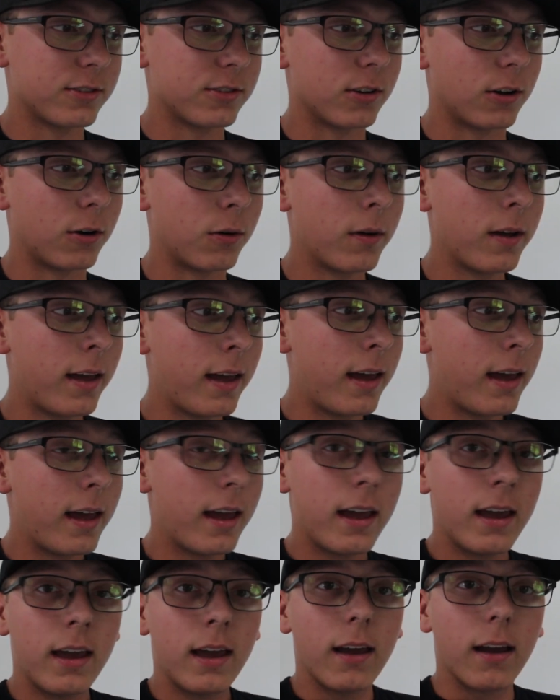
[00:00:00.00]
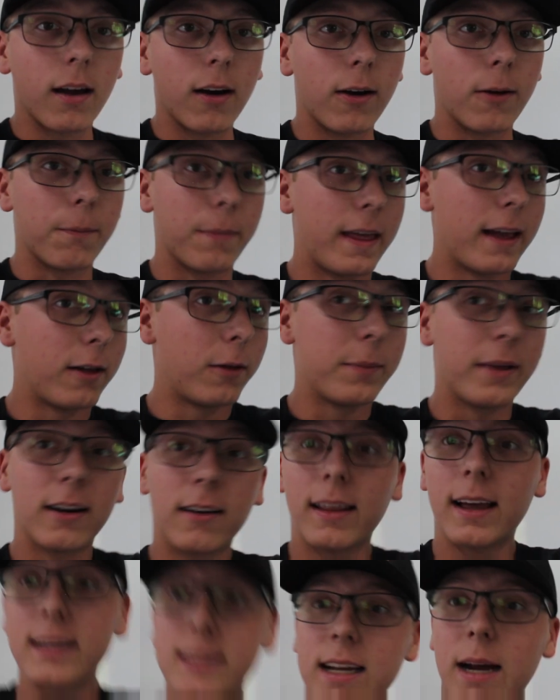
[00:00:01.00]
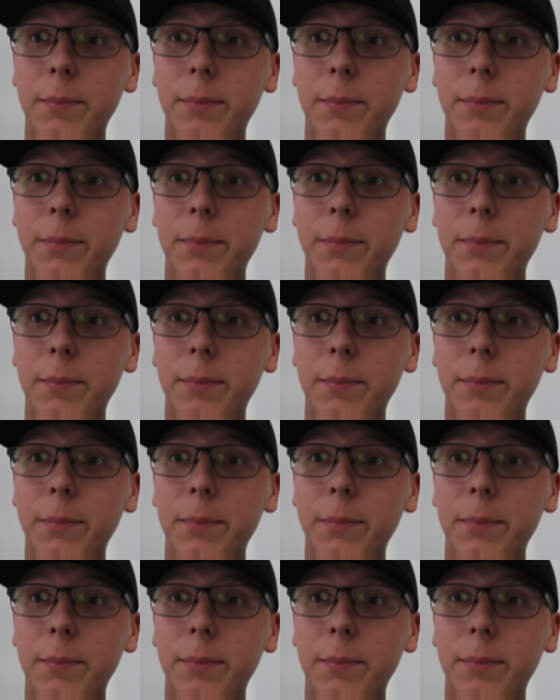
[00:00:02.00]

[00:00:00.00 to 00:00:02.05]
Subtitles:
So that will be our last